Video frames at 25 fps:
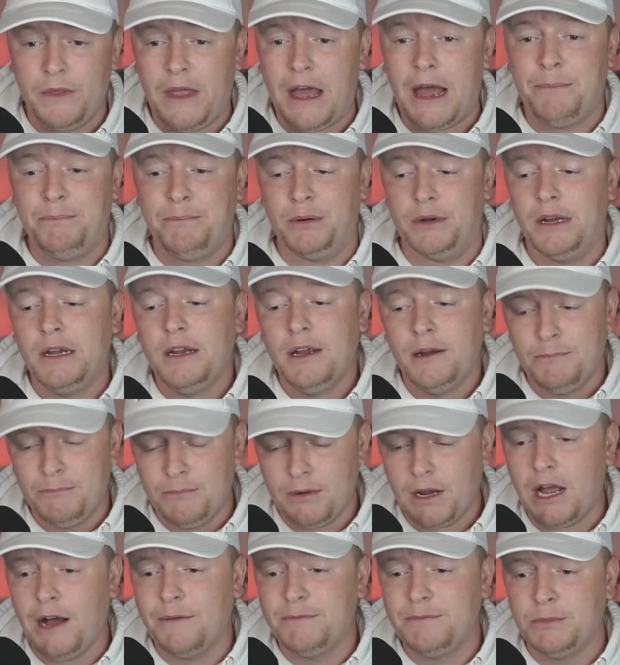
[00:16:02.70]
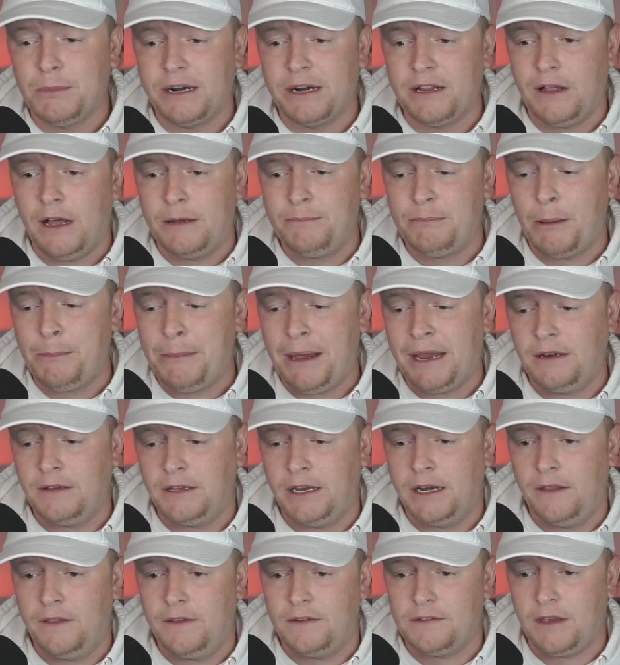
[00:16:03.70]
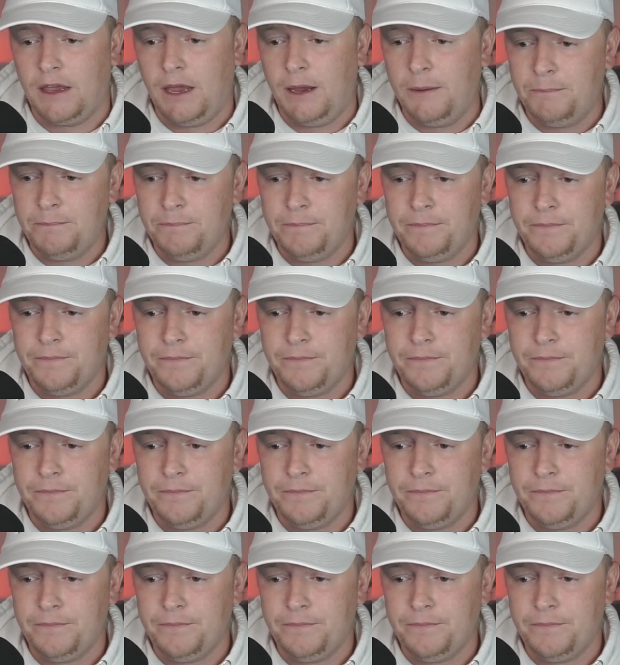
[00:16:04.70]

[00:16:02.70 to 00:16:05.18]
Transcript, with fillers: with that, but Cubs money line, my main lean in this game.